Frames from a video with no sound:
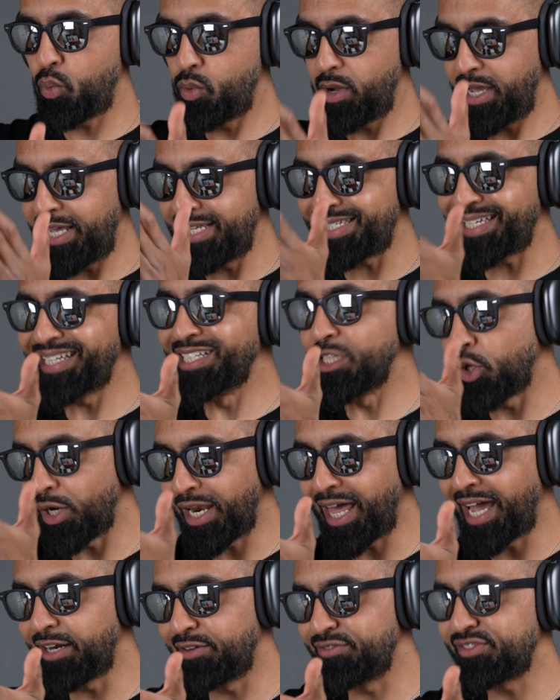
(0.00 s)
is in your
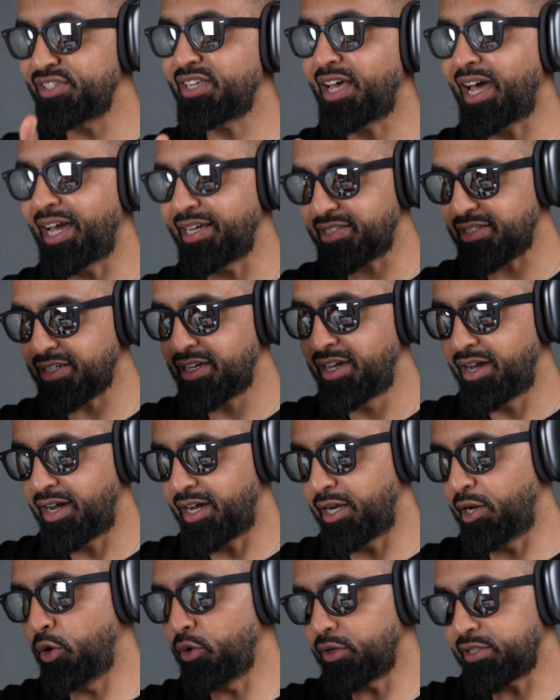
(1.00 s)
line of sight
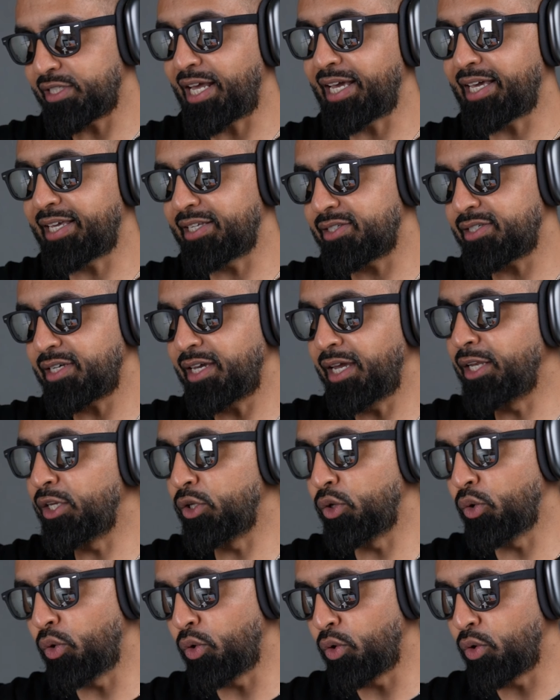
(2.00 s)
and looks like it's in
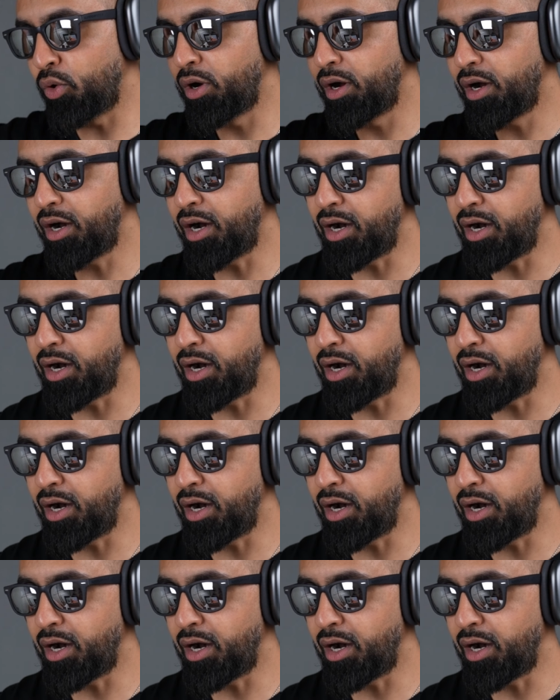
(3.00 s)
your